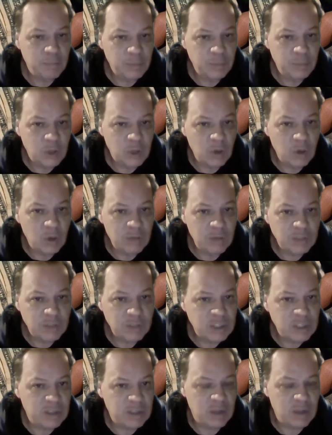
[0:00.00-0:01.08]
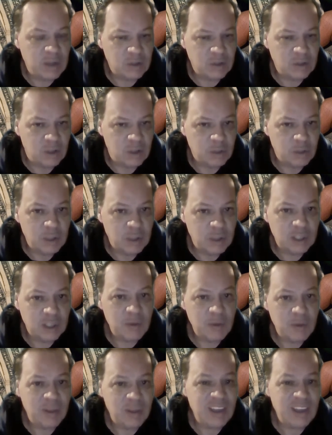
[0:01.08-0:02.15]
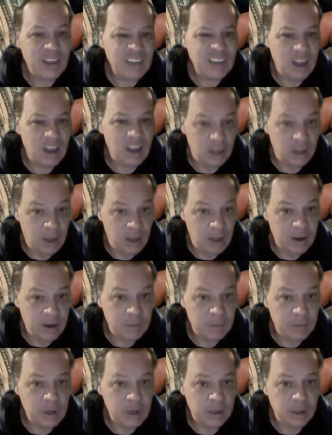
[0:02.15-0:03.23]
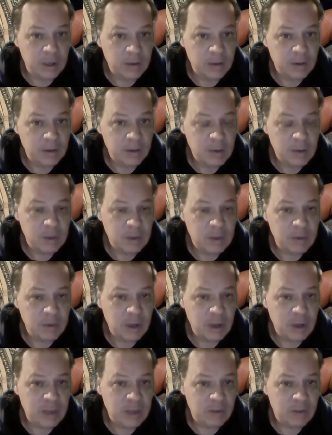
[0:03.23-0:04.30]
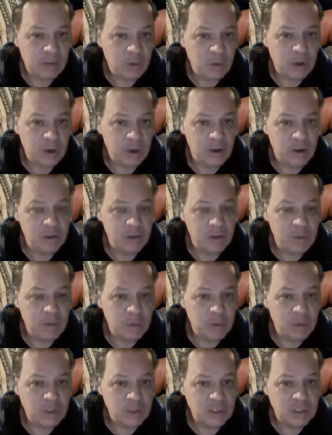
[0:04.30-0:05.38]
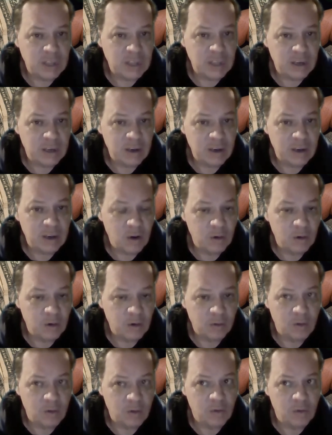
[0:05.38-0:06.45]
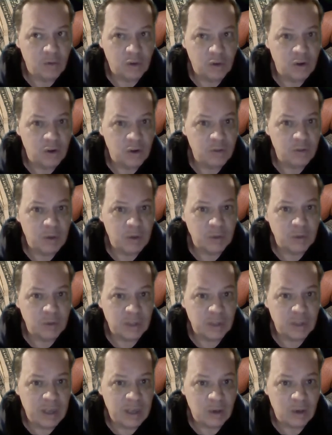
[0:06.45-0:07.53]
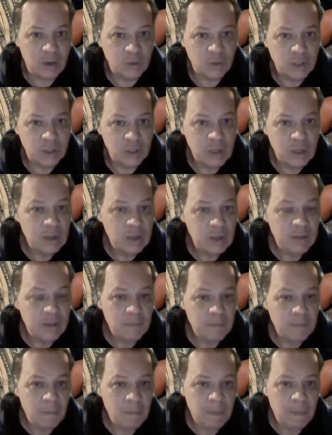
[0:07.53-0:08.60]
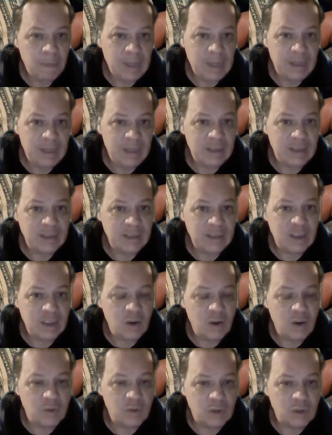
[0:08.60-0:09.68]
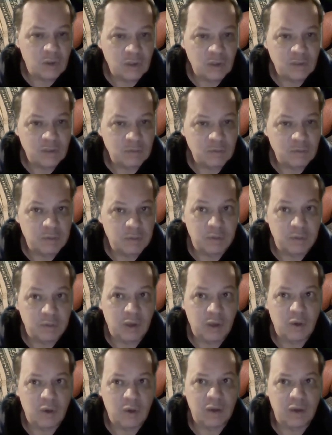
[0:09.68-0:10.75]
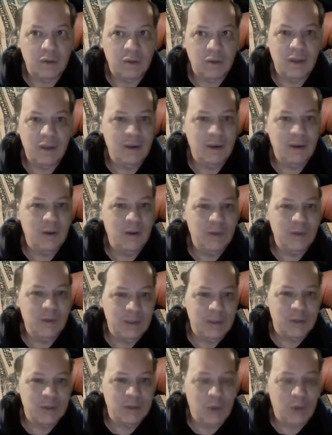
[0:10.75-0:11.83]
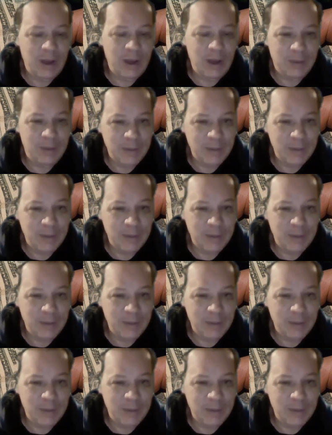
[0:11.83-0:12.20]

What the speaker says: Don't give them $60,000, because come on, that's a lot of money. I mean, think about it. You have like, what, 100 members in the Senate and over 100 members in the House. That's like over, like what? Holy crap.